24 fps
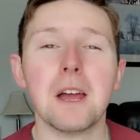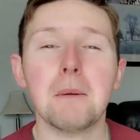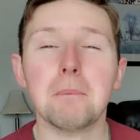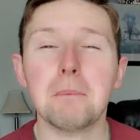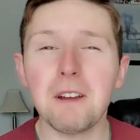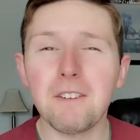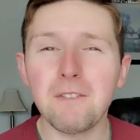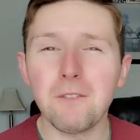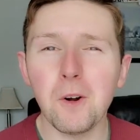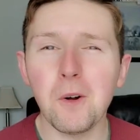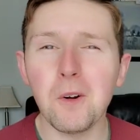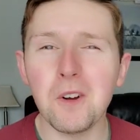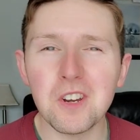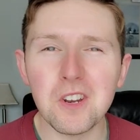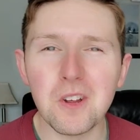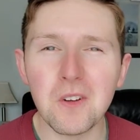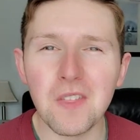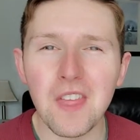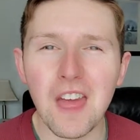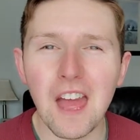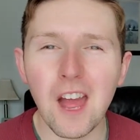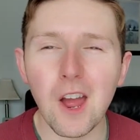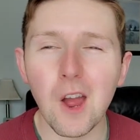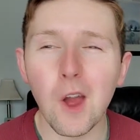But before we
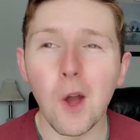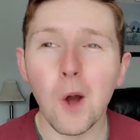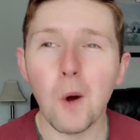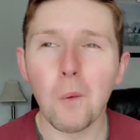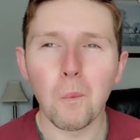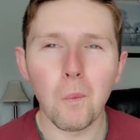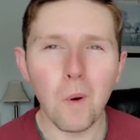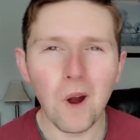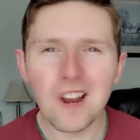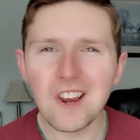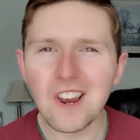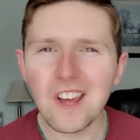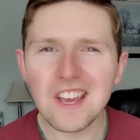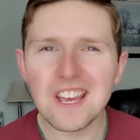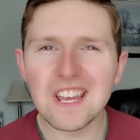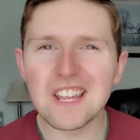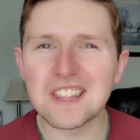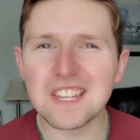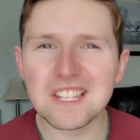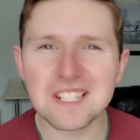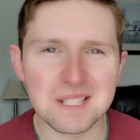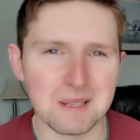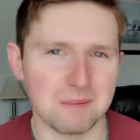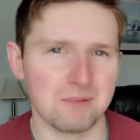do that, why not
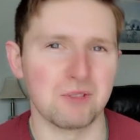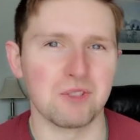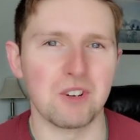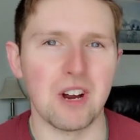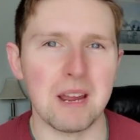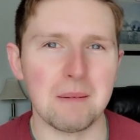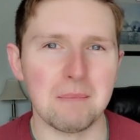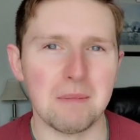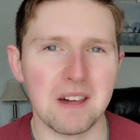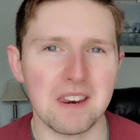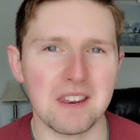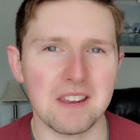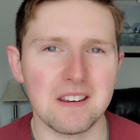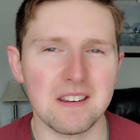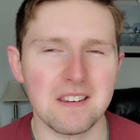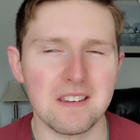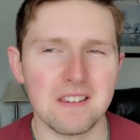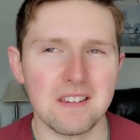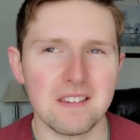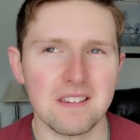hit the subscribe button